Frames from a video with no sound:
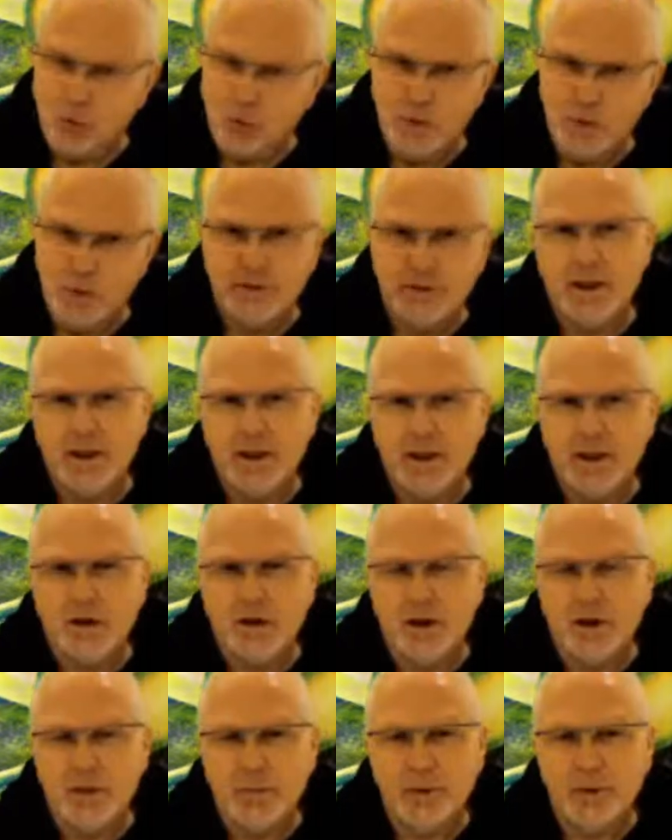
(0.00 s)

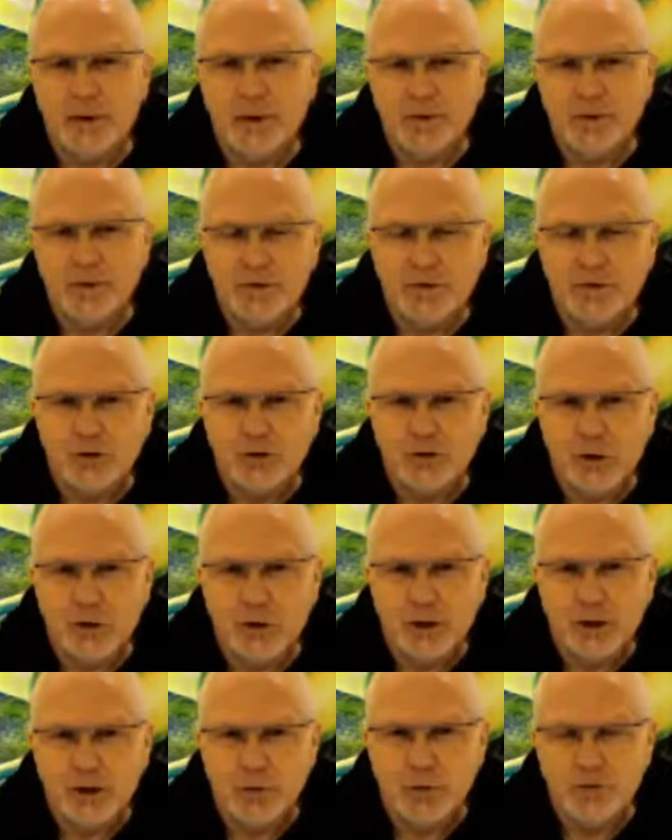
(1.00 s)
webinar about
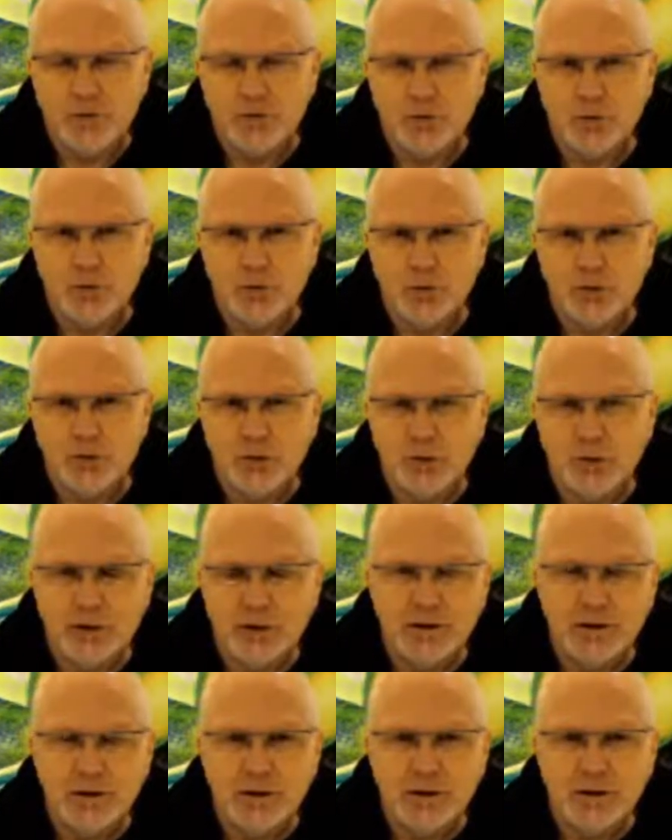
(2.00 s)
neurolinguistic
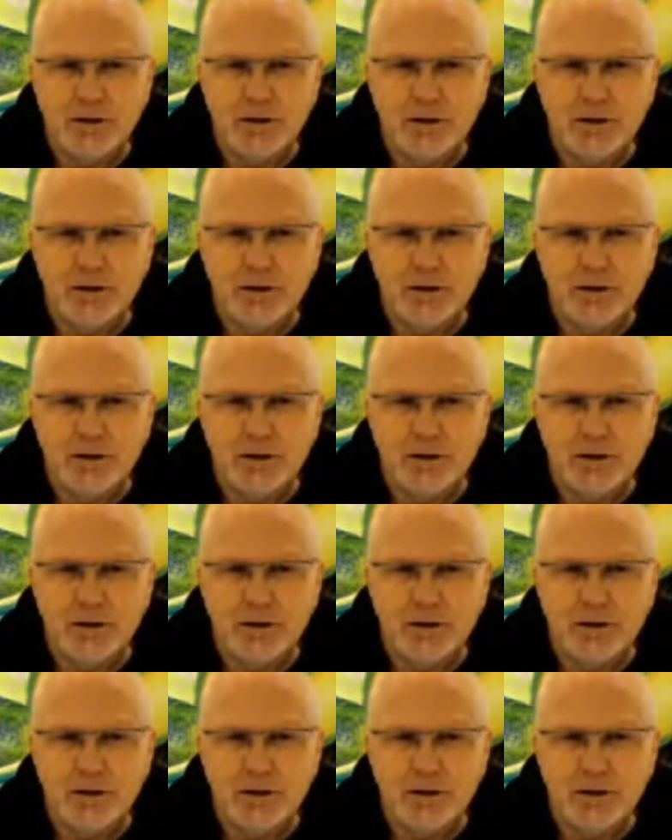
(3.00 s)
programming.